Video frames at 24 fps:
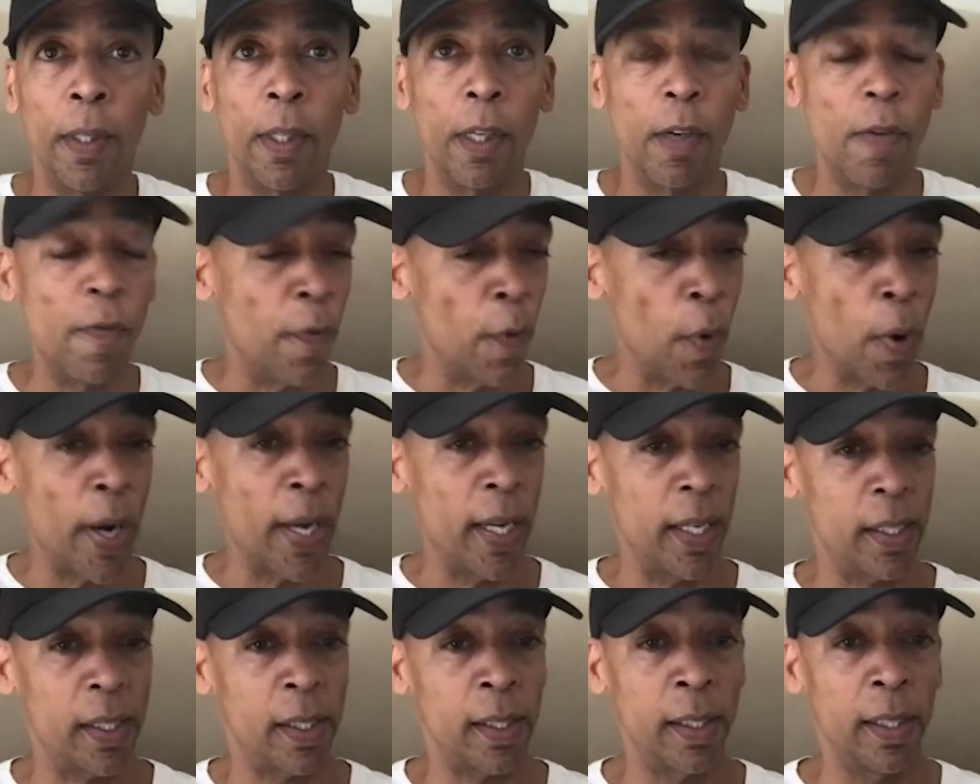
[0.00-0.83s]

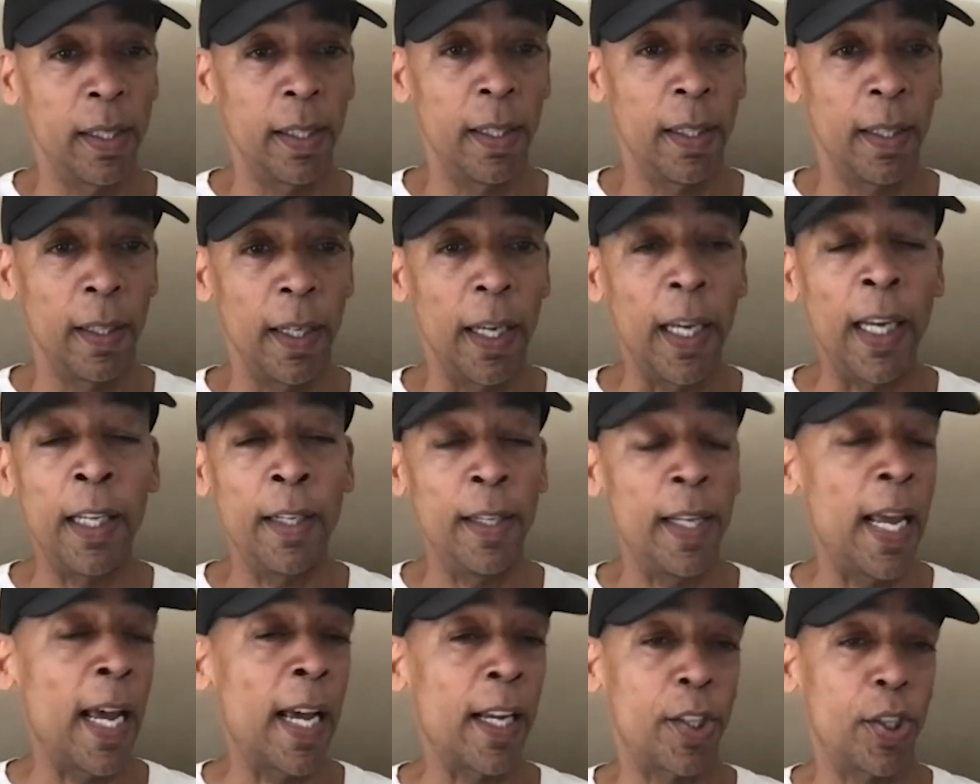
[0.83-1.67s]
voice in
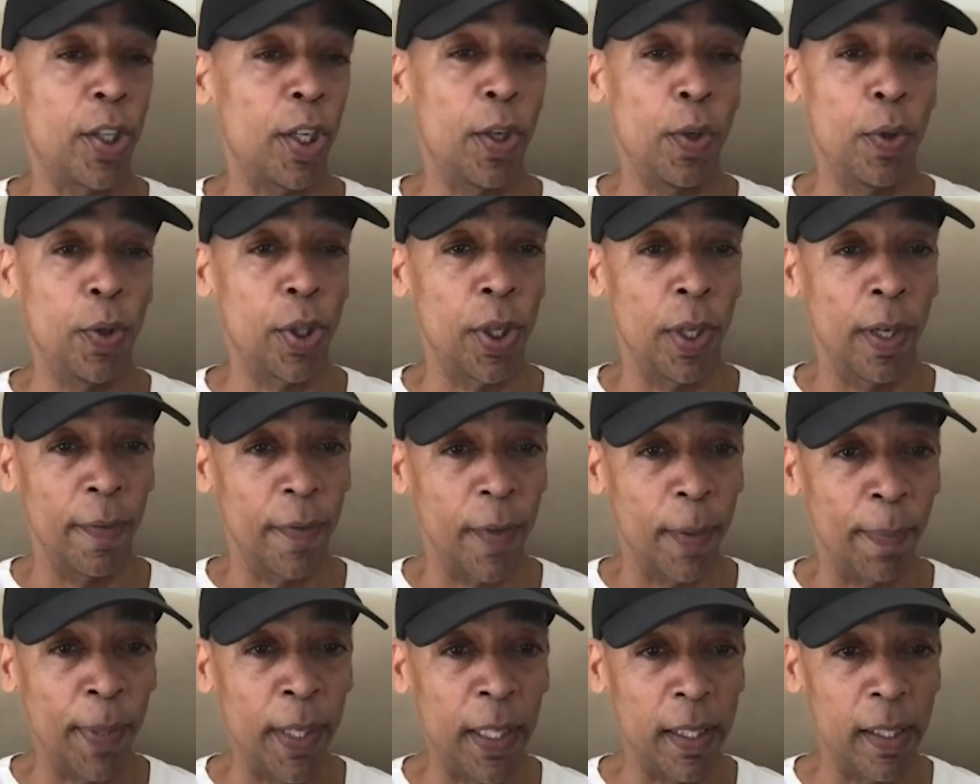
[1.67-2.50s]
the execution of
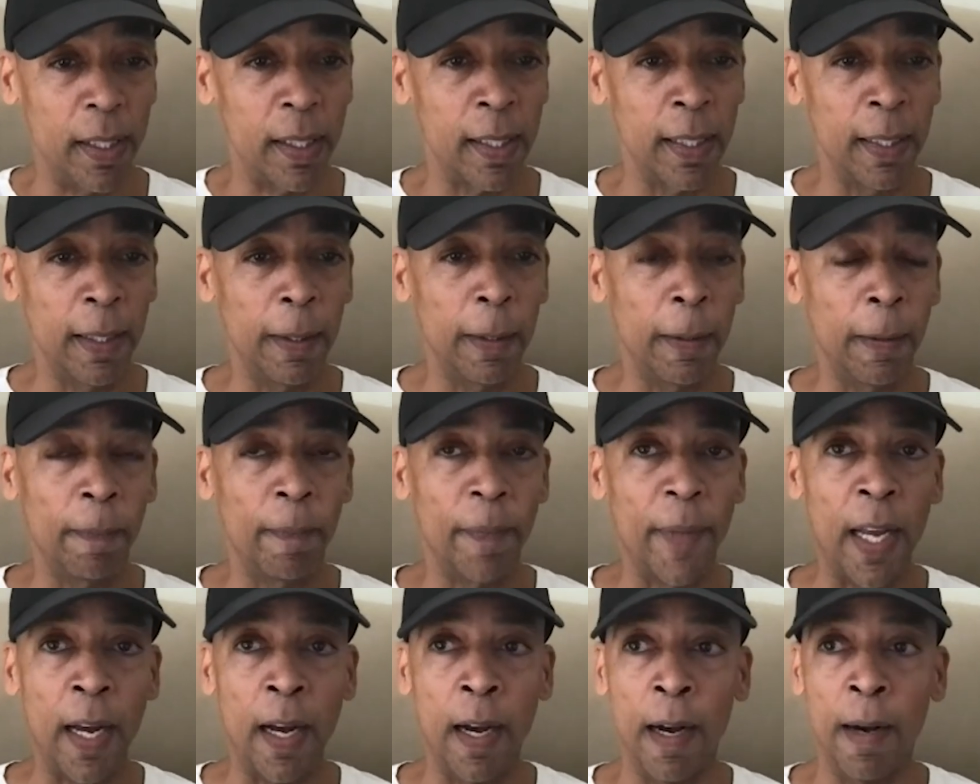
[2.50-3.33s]
the piece.
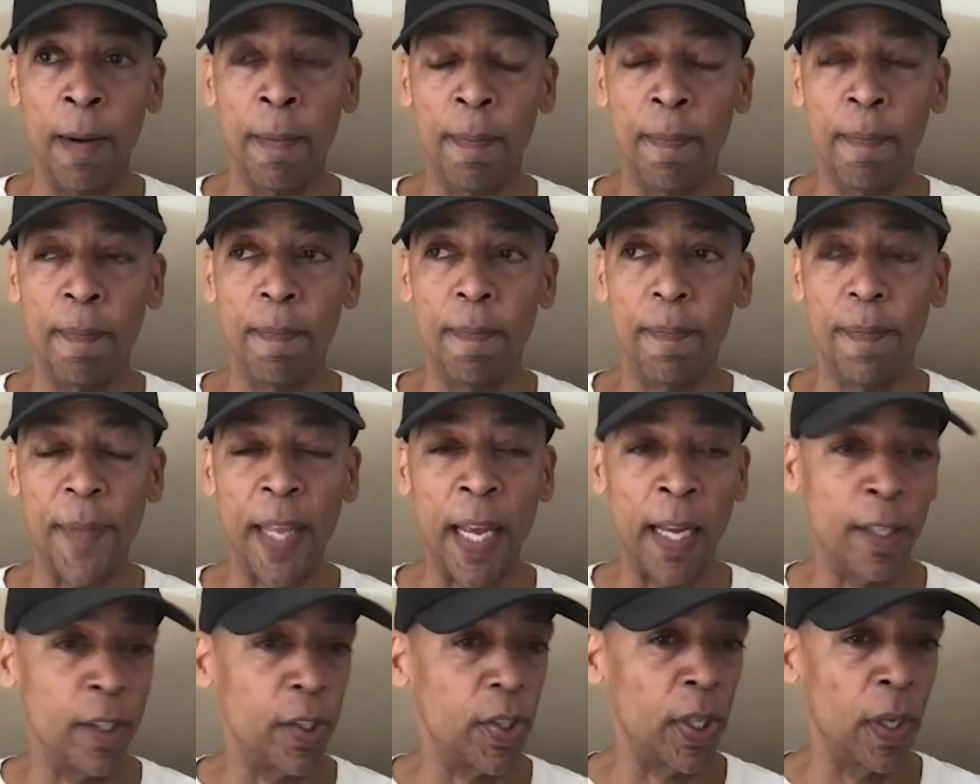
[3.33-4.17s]
Um,
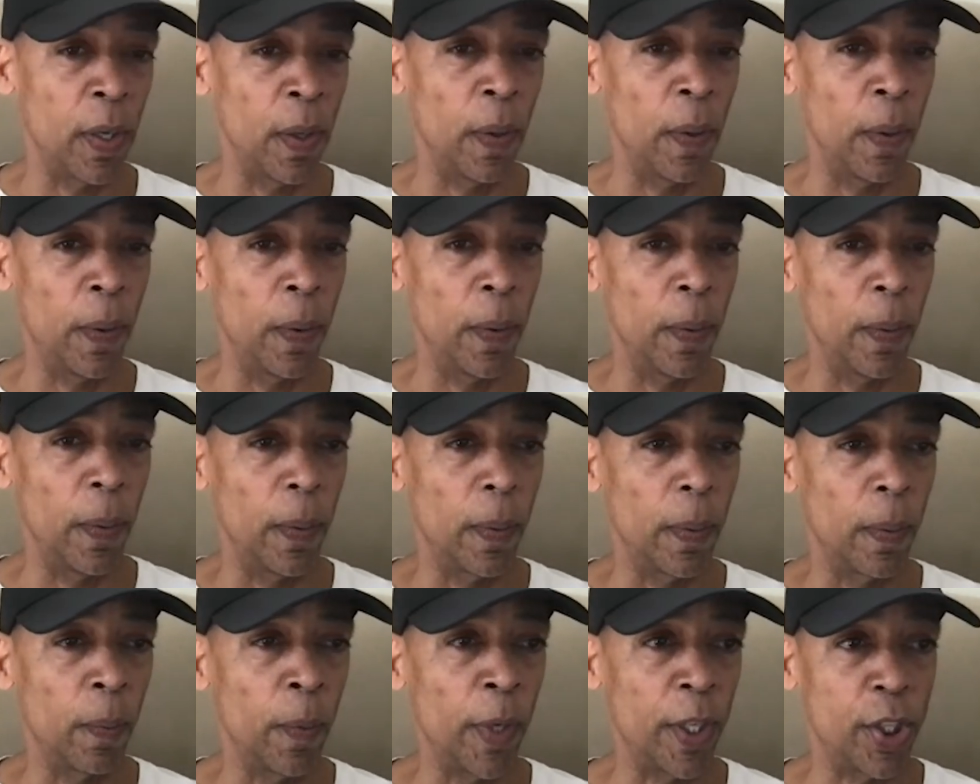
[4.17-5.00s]
and so,
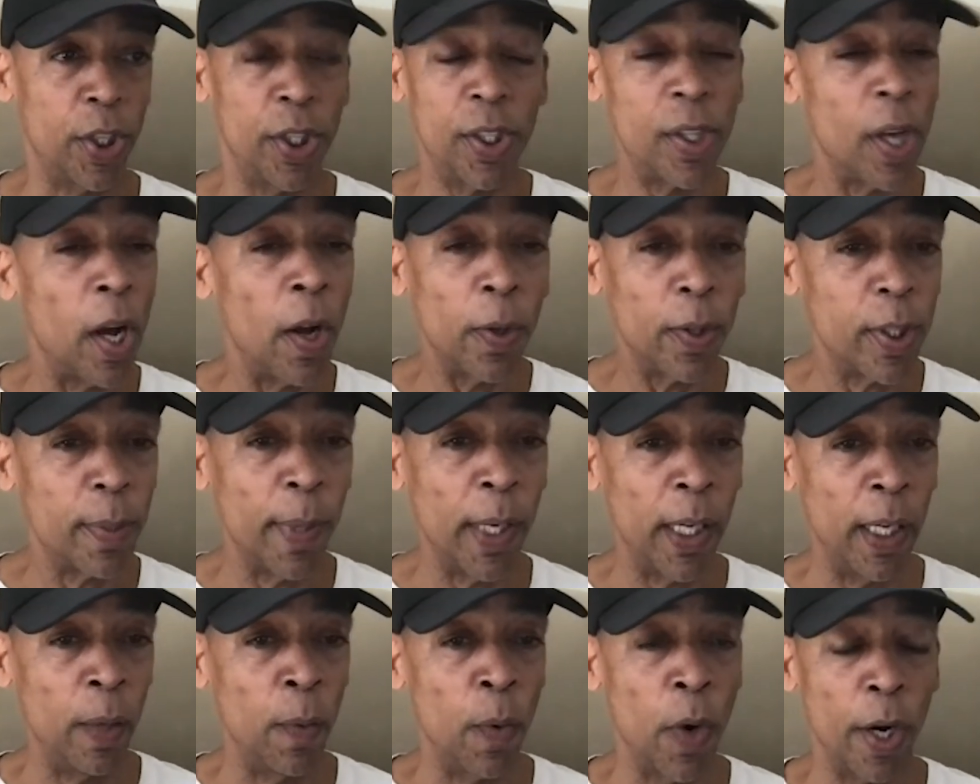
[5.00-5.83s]
which is
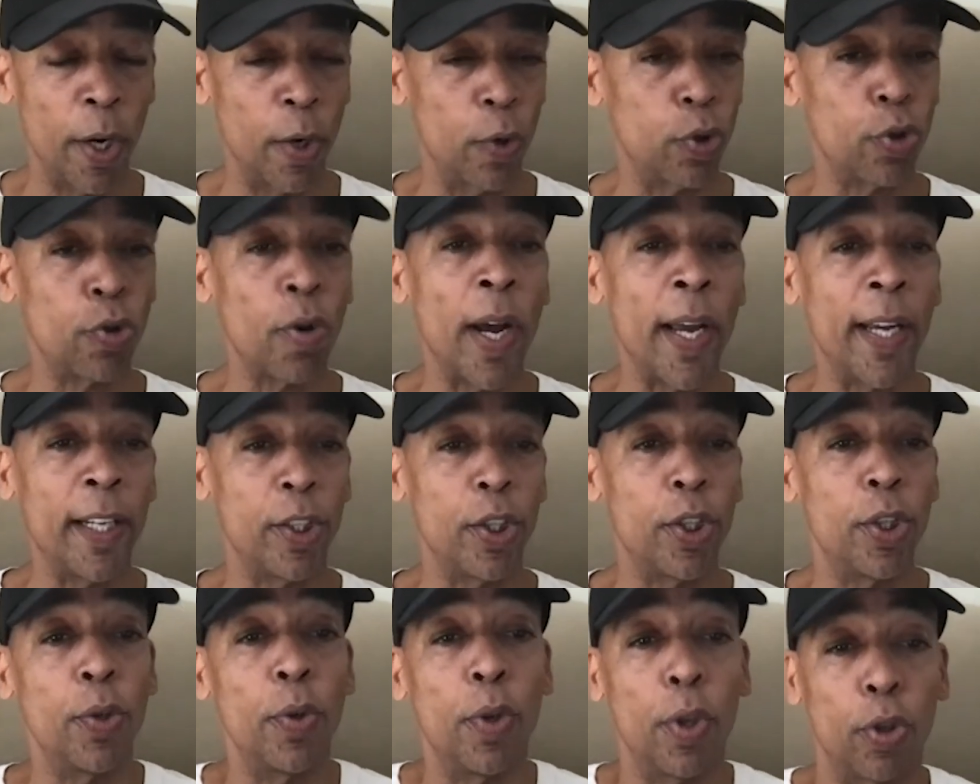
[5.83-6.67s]
ultimately what you're trying
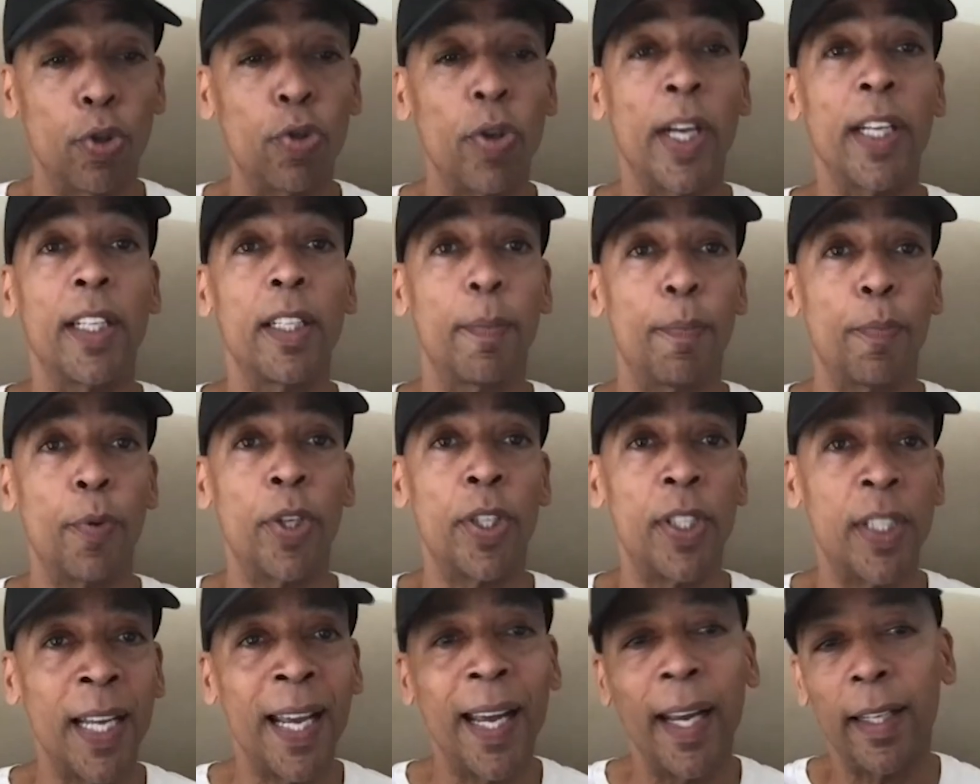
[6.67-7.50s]
to do. You're trying to
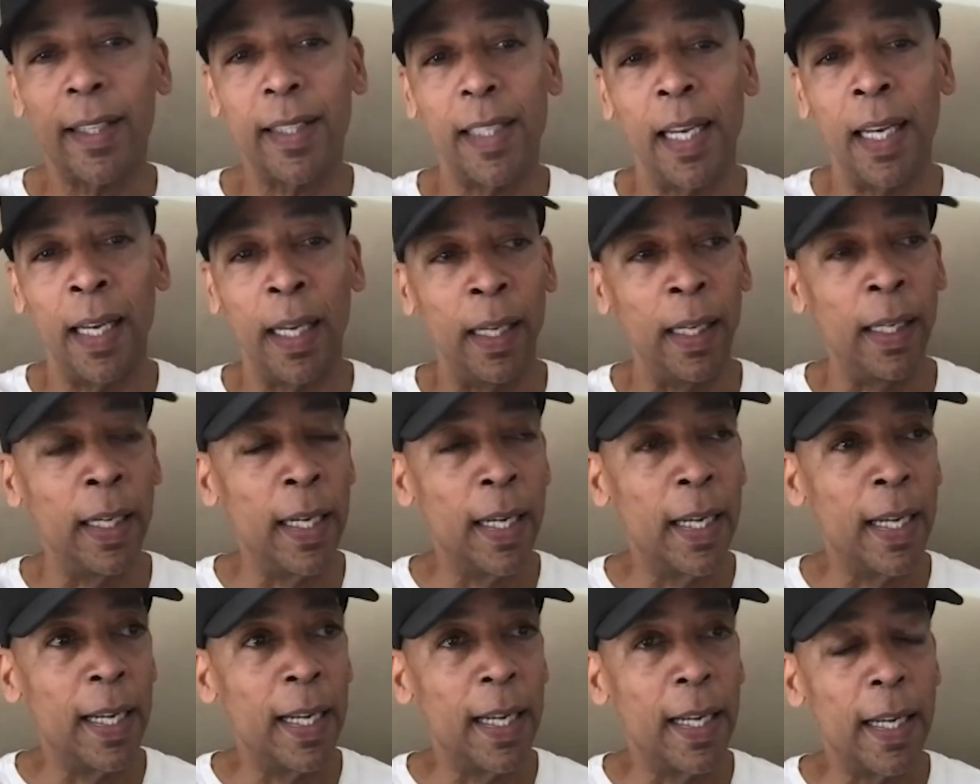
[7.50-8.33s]
protect a,
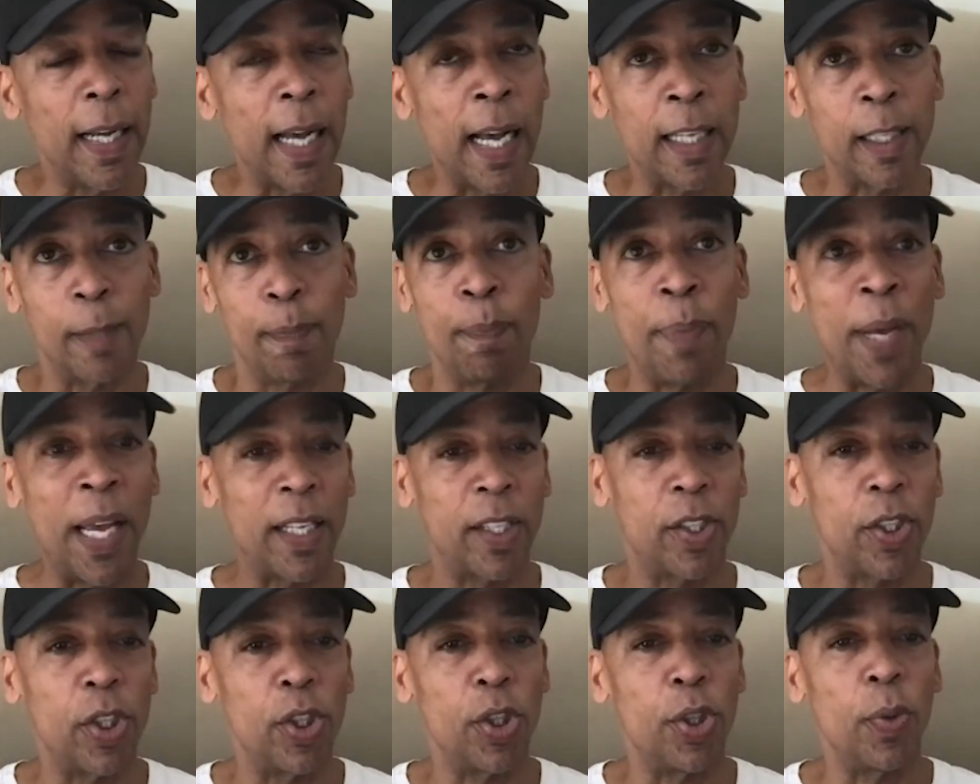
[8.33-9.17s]
as
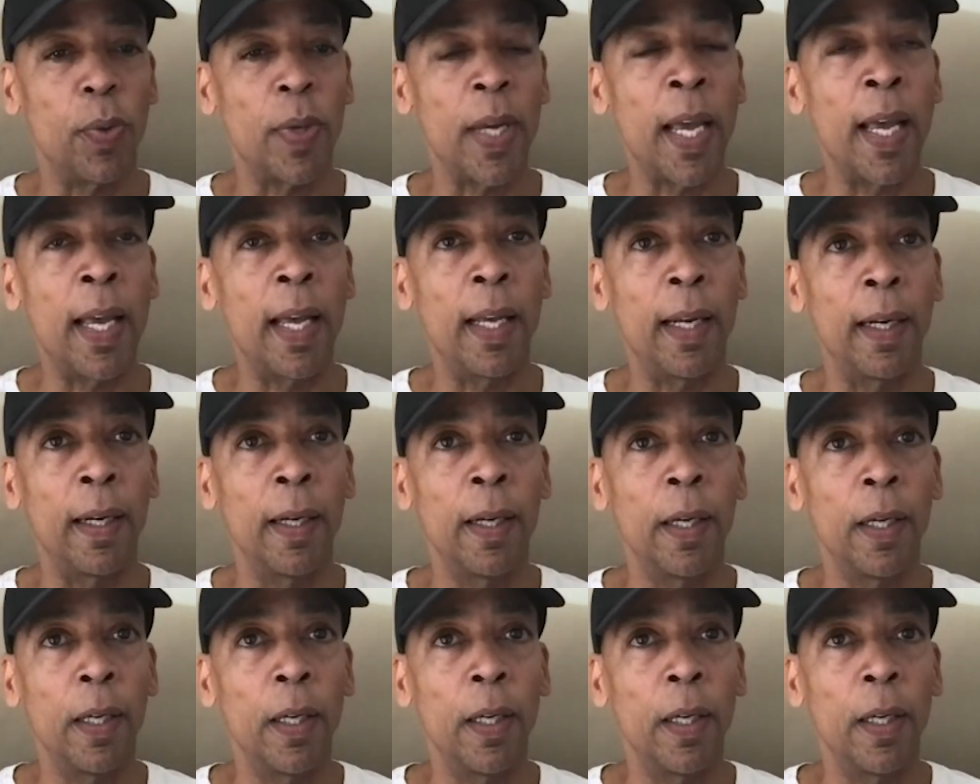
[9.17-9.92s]
best as you can,